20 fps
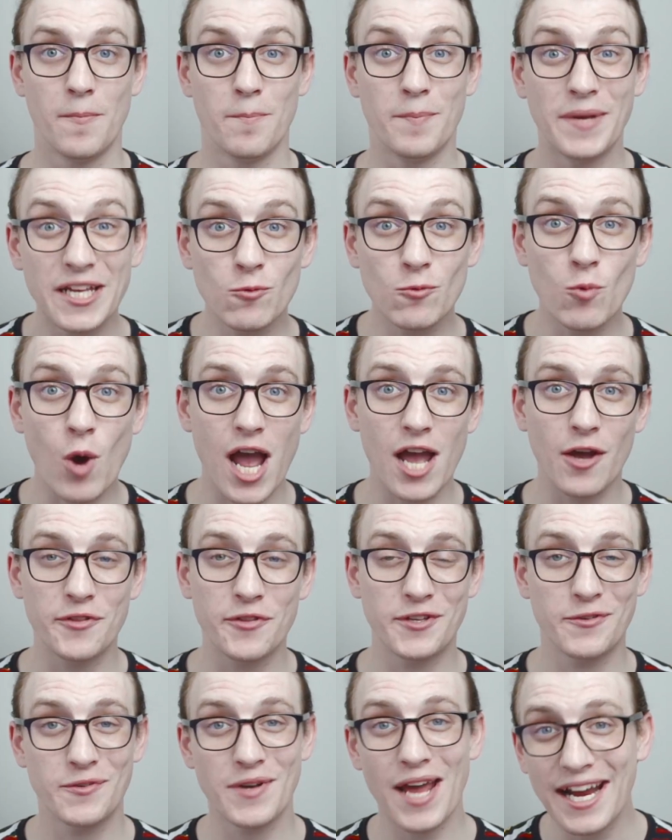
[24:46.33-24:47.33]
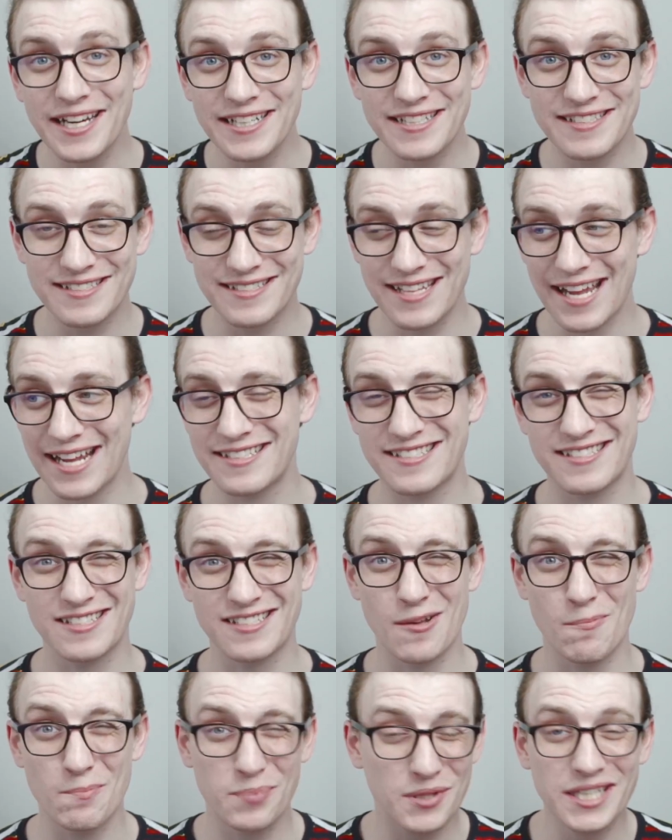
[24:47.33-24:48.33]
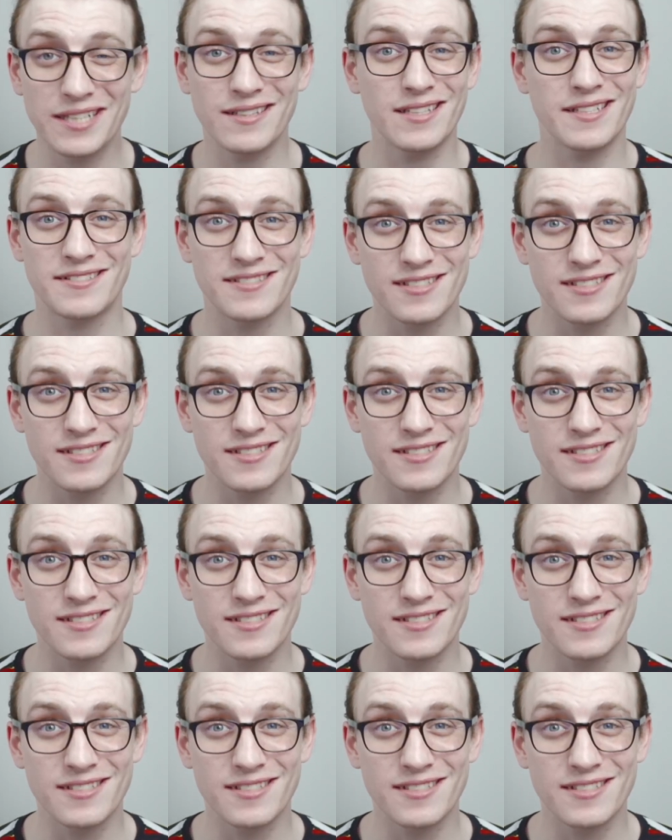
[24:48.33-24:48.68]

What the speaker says: Meanwhile, the United States completely